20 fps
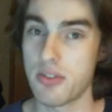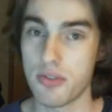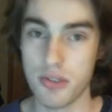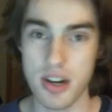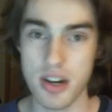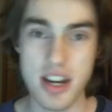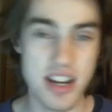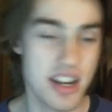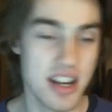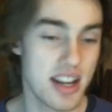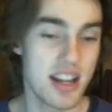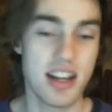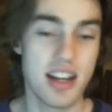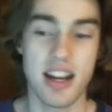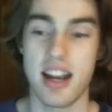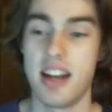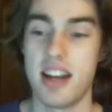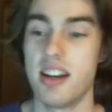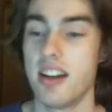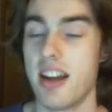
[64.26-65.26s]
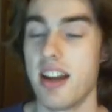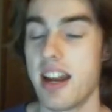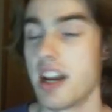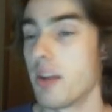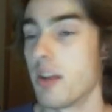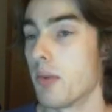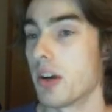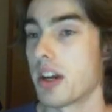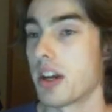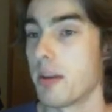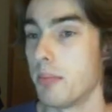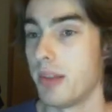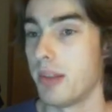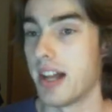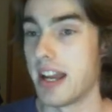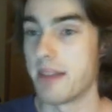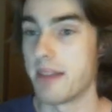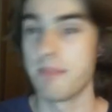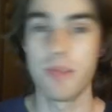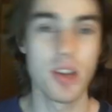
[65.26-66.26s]
free, and anyone can
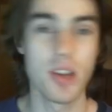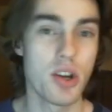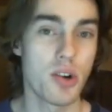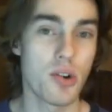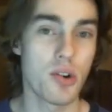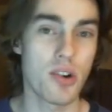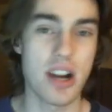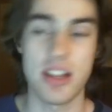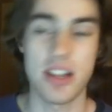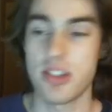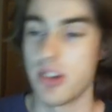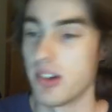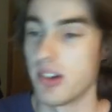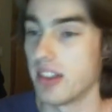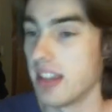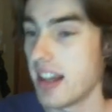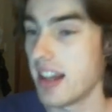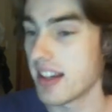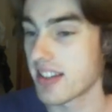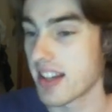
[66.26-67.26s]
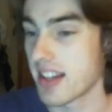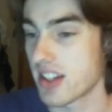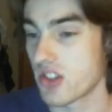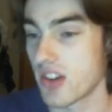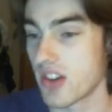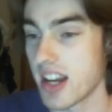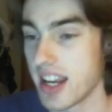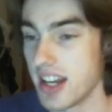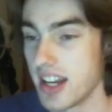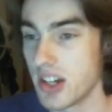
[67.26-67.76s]
play. Alright, so let us get straight